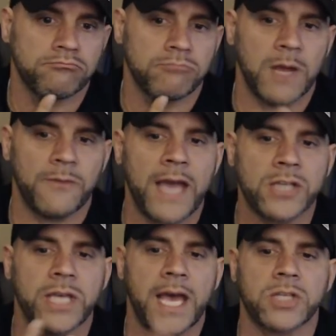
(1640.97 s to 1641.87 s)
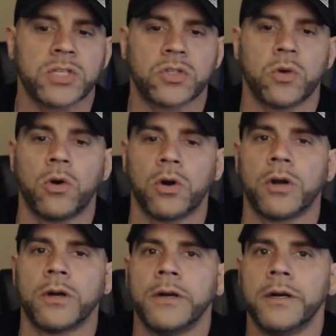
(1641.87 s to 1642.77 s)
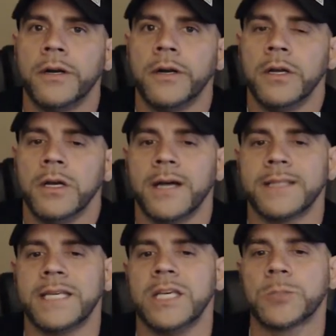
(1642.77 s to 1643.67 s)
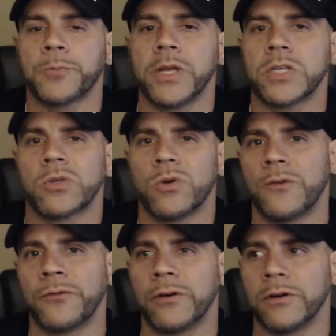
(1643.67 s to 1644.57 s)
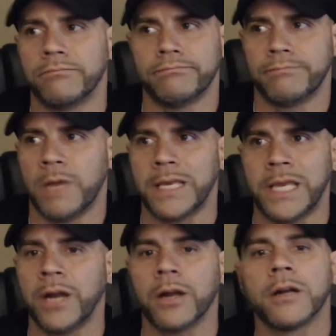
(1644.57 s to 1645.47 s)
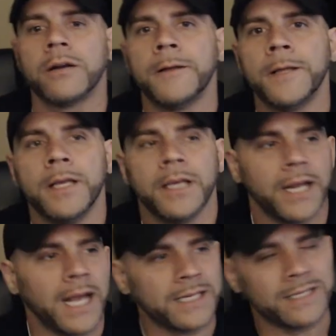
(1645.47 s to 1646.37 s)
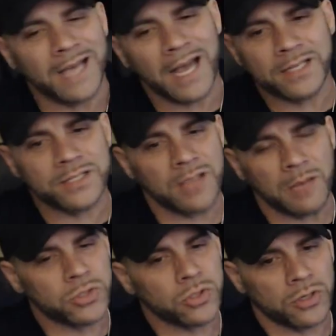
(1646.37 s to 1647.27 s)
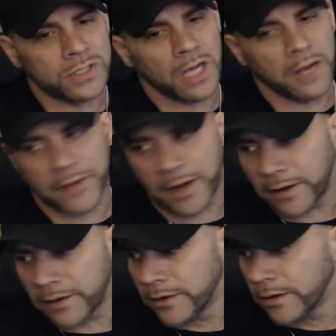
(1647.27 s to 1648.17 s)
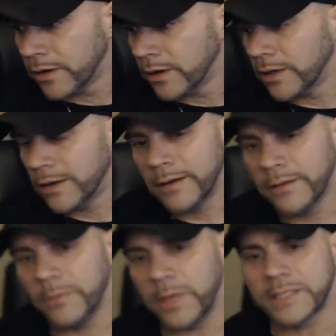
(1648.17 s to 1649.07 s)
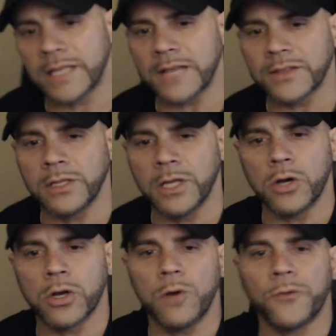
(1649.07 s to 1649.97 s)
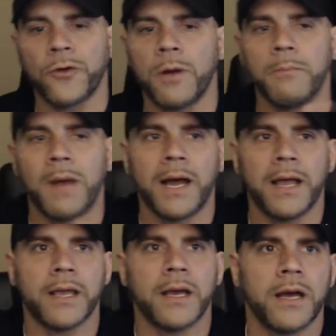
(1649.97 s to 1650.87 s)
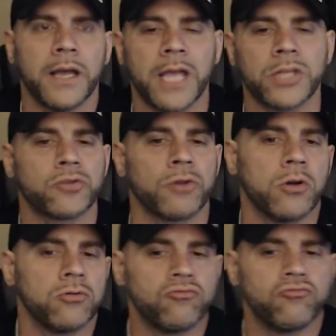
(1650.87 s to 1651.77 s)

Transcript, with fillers: I've actually had a store, a Teespring store for a year, and I designed some shirts on there. It's like the logo from my uh, intro.